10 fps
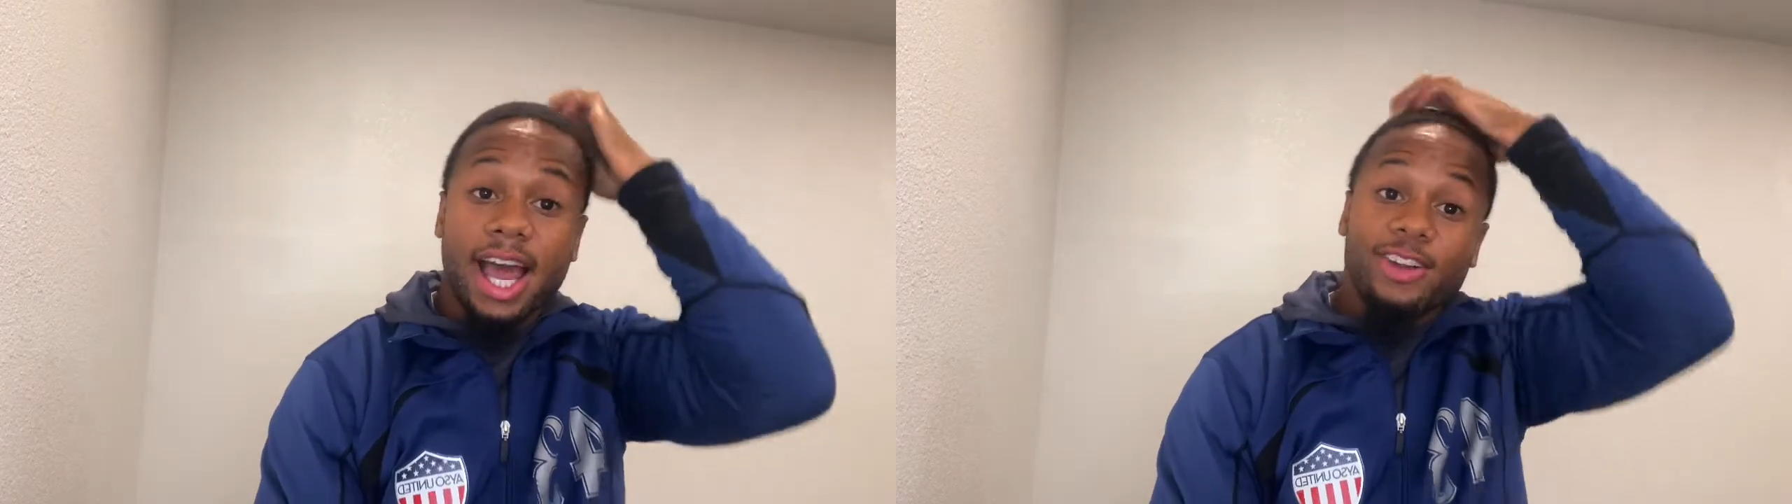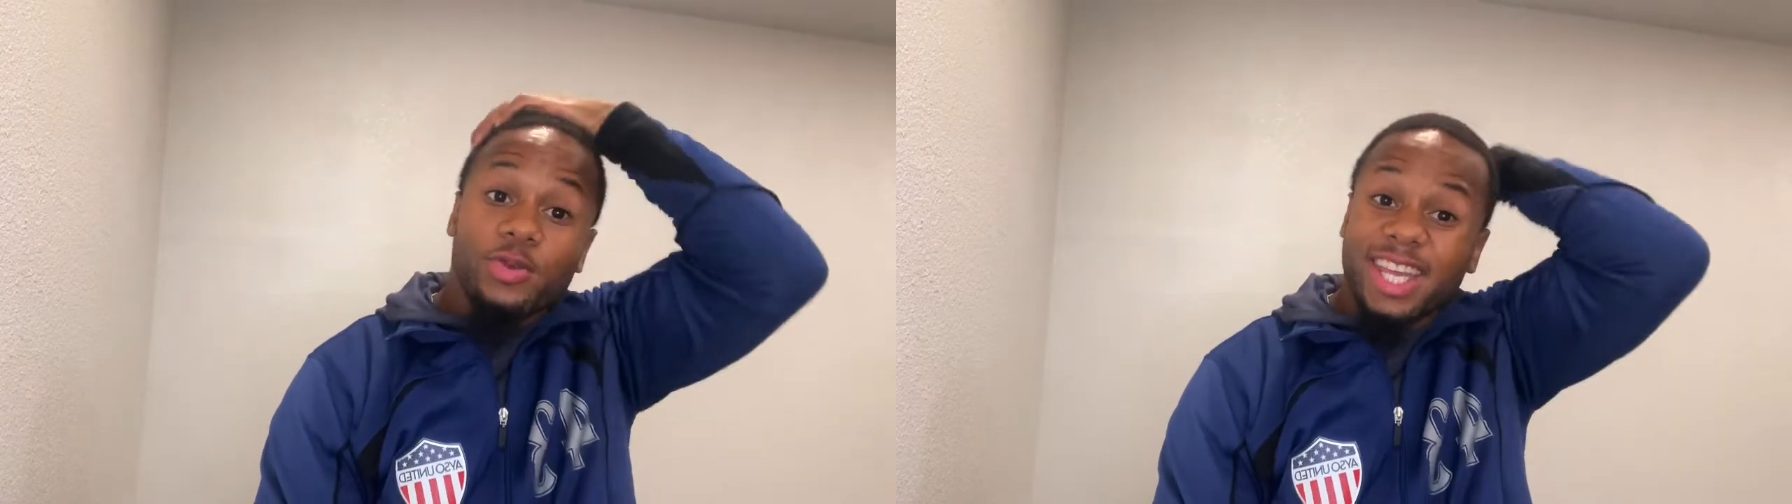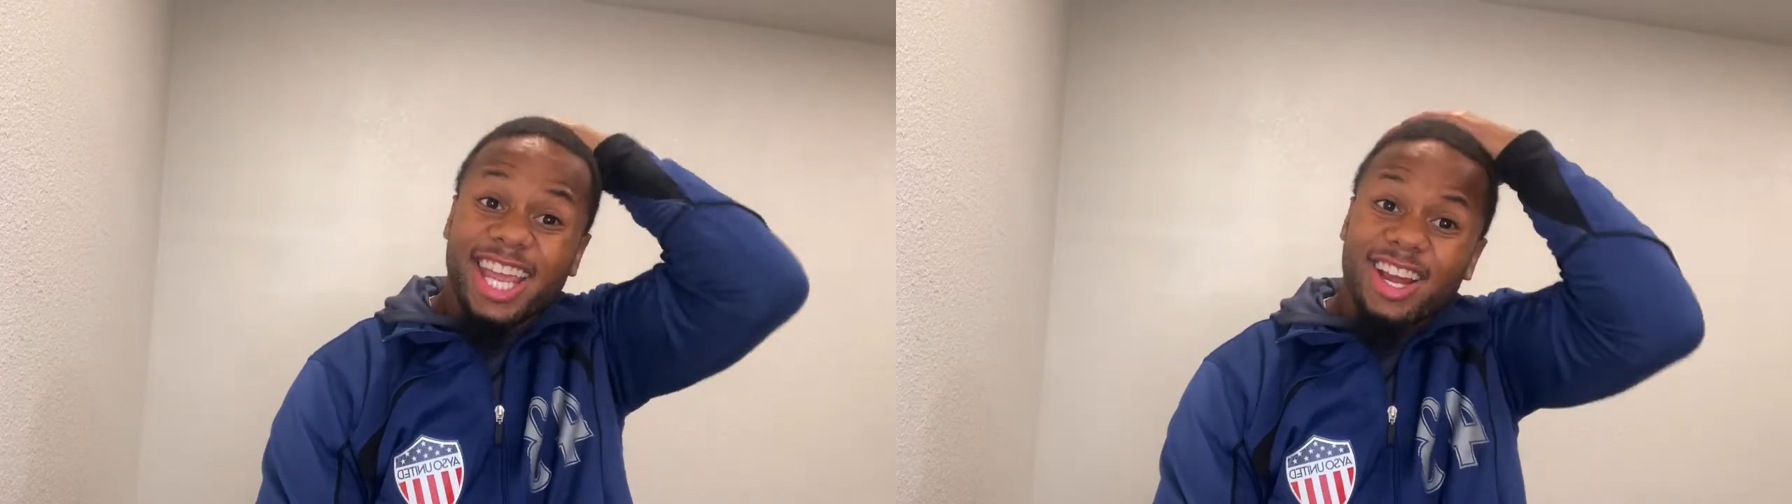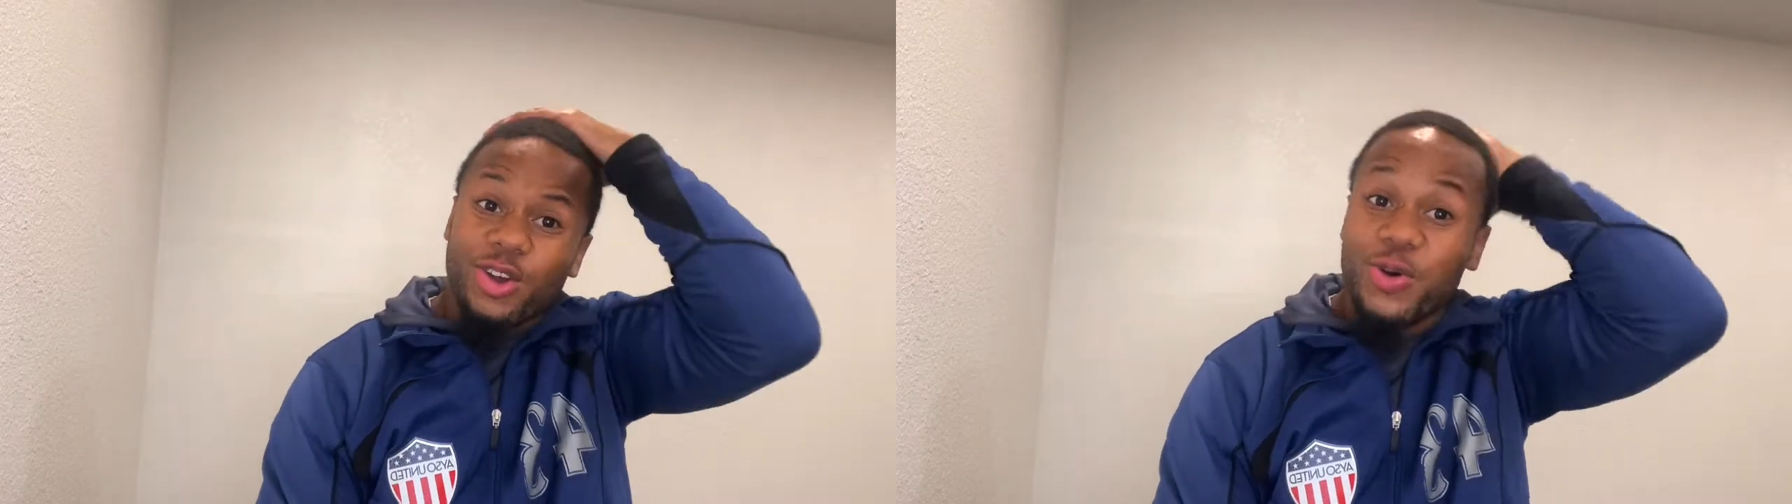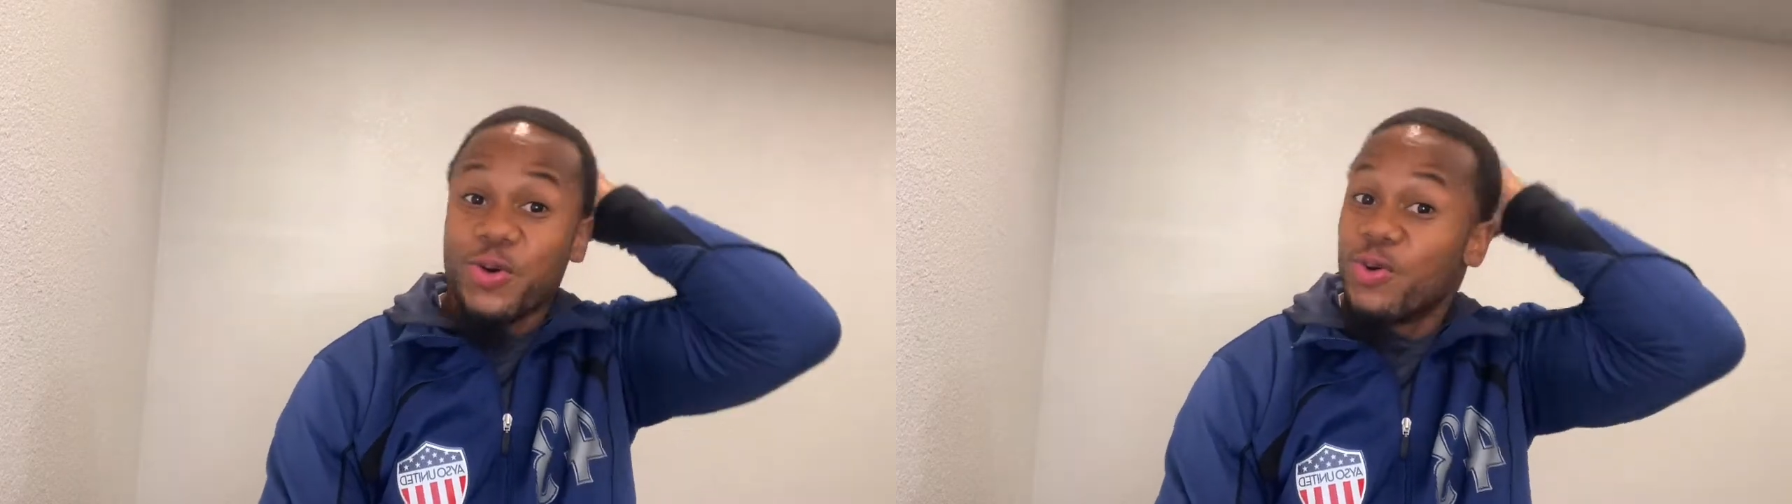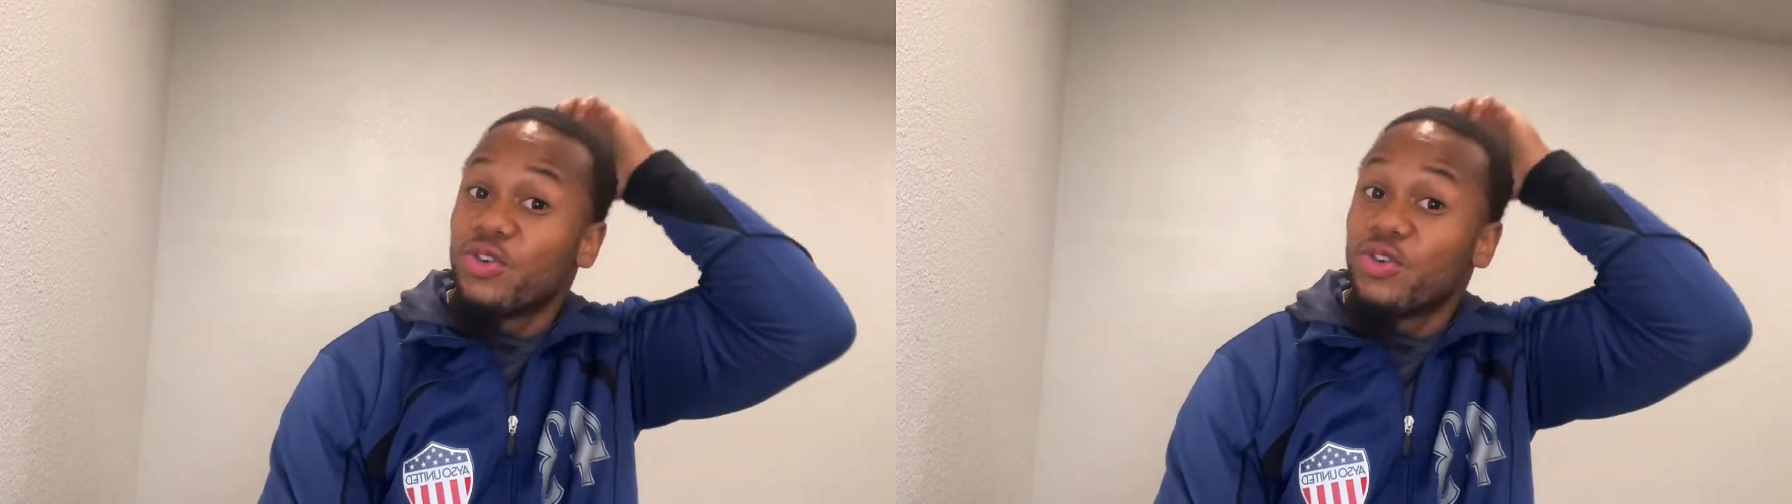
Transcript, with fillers: I don't care who